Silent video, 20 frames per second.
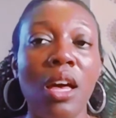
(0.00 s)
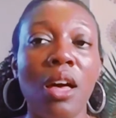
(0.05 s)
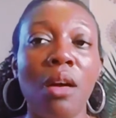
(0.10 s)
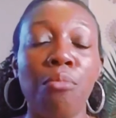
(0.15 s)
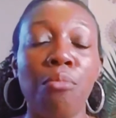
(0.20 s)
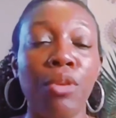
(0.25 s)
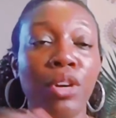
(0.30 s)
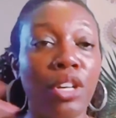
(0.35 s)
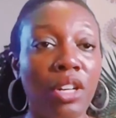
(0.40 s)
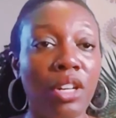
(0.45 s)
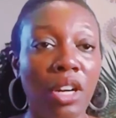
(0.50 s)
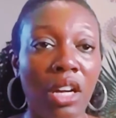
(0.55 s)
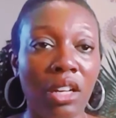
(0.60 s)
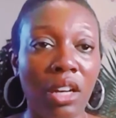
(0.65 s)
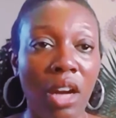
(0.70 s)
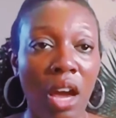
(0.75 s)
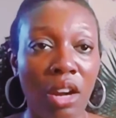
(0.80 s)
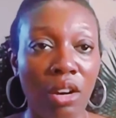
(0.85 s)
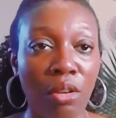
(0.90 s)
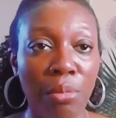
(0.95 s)
put it on
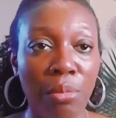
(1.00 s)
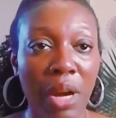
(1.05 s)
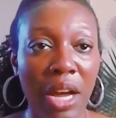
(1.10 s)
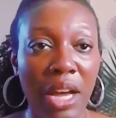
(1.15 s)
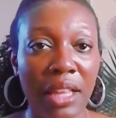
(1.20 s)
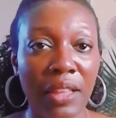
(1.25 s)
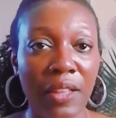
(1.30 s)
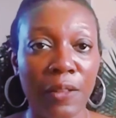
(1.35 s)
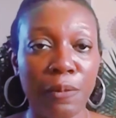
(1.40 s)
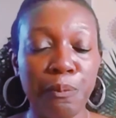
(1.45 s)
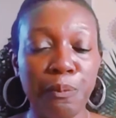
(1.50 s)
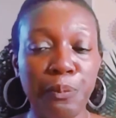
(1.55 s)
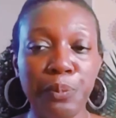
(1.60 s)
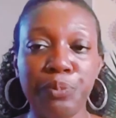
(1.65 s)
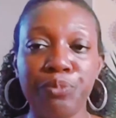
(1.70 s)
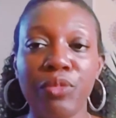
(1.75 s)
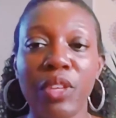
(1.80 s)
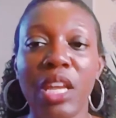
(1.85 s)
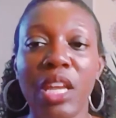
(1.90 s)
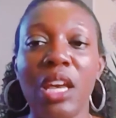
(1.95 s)
autopilot.
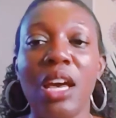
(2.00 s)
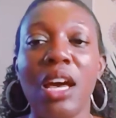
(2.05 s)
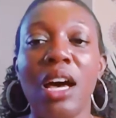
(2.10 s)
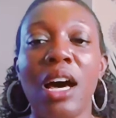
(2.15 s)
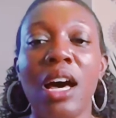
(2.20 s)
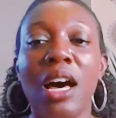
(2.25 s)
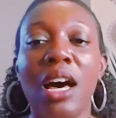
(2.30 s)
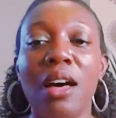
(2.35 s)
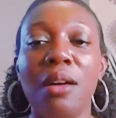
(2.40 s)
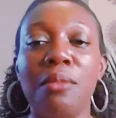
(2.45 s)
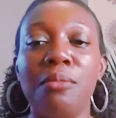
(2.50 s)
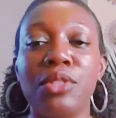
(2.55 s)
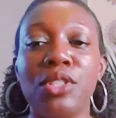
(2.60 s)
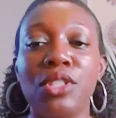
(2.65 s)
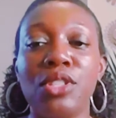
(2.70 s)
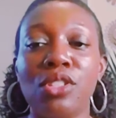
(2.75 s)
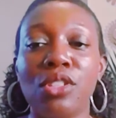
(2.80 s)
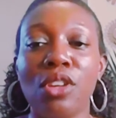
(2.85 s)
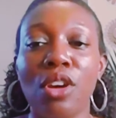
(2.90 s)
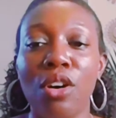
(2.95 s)
Um,
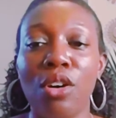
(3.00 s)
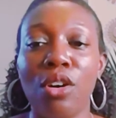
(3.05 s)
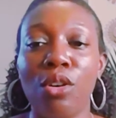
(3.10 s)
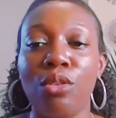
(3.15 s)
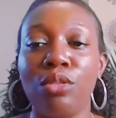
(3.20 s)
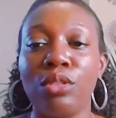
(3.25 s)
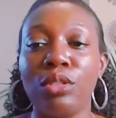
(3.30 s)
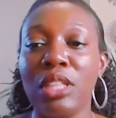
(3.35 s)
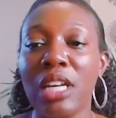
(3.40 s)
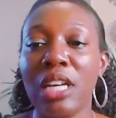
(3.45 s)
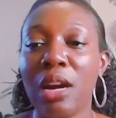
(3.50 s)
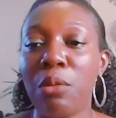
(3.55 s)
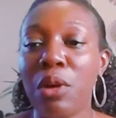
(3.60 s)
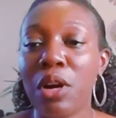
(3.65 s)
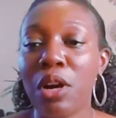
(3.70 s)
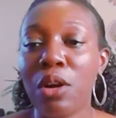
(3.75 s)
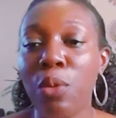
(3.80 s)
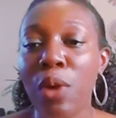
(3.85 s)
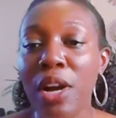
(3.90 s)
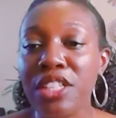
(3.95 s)
so, yeah, what
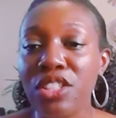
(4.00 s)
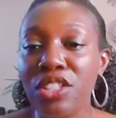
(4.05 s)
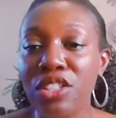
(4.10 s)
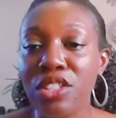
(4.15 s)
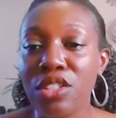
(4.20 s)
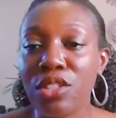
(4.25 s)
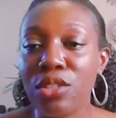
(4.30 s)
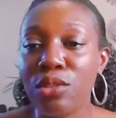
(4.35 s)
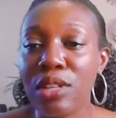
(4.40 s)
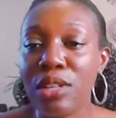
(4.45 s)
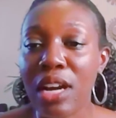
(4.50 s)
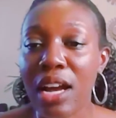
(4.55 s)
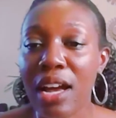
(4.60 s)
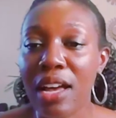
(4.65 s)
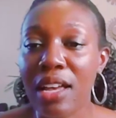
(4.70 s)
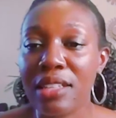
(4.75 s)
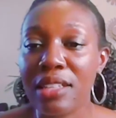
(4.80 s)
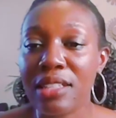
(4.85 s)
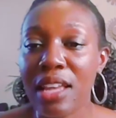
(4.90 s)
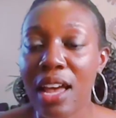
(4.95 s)
questions do you
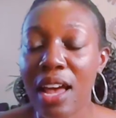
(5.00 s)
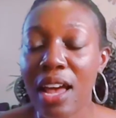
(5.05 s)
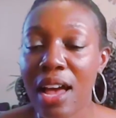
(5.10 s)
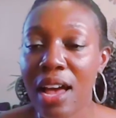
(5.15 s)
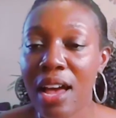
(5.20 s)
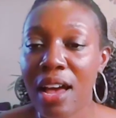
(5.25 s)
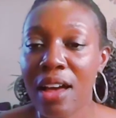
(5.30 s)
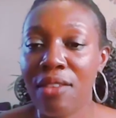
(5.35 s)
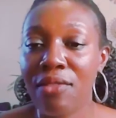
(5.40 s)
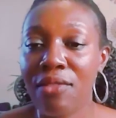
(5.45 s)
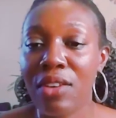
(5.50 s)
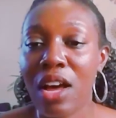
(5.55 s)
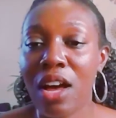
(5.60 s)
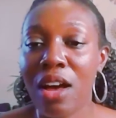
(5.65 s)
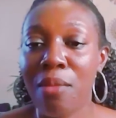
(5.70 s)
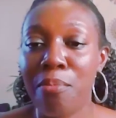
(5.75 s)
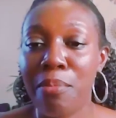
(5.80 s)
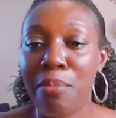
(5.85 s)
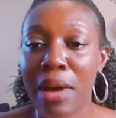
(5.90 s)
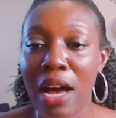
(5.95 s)
guys have
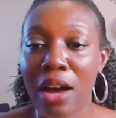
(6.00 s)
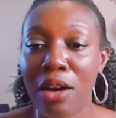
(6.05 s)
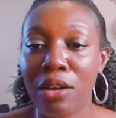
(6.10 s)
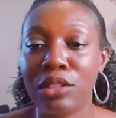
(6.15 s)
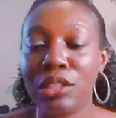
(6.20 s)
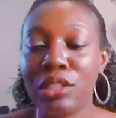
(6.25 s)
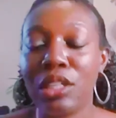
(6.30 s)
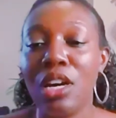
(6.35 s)
about